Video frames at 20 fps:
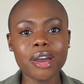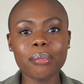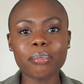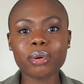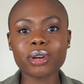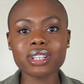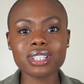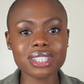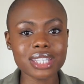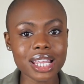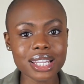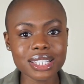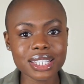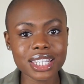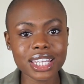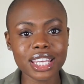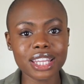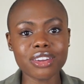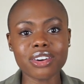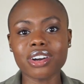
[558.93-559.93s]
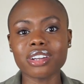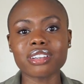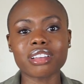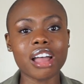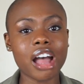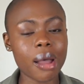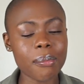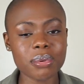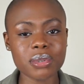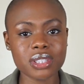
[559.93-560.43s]
presented on
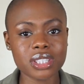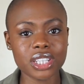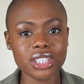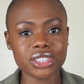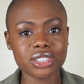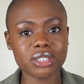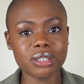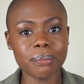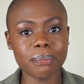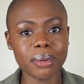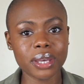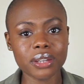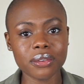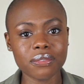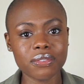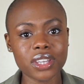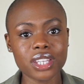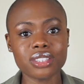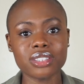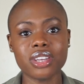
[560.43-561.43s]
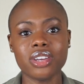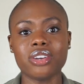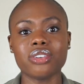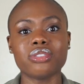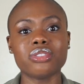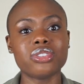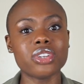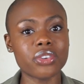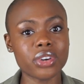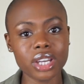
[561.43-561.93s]
compensation and benefits
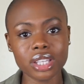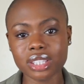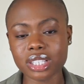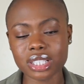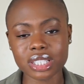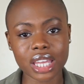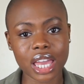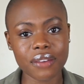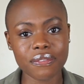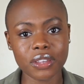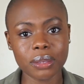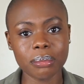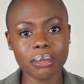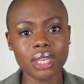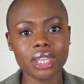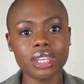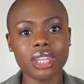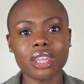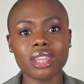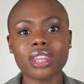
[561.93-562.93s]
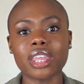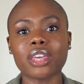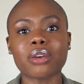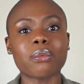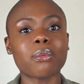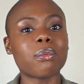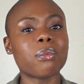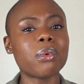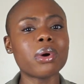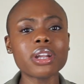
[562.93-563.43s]
during the staffing meeting, like
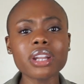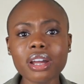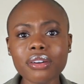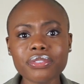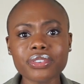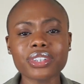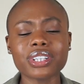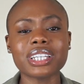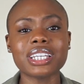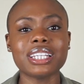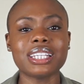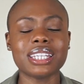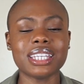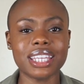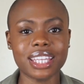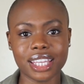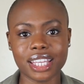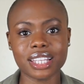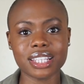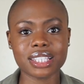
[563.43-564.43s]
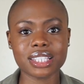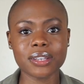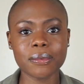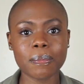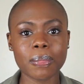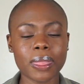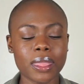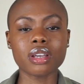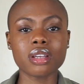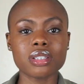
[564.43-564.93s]
whatever it is.
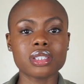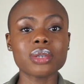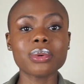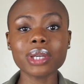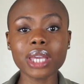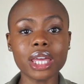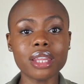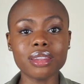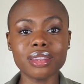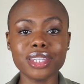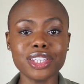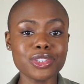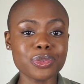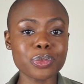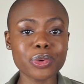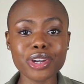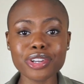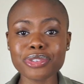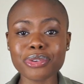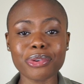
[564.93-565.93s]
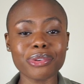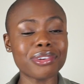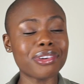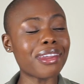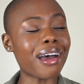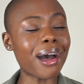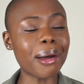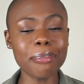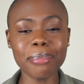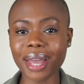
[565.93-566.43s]
So again, these words are
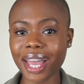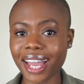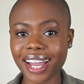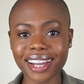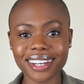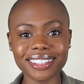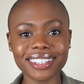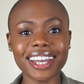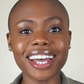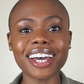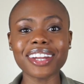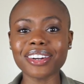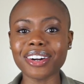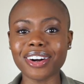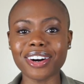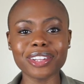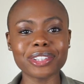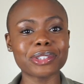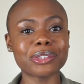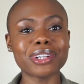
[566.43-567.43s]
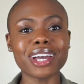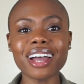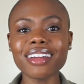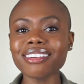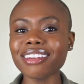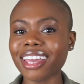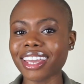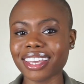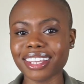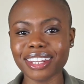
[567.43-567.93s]
not bad at all. They're
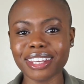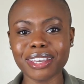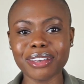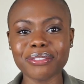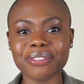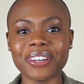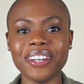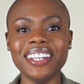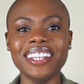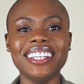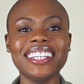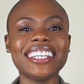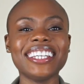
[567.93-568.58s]
not negative,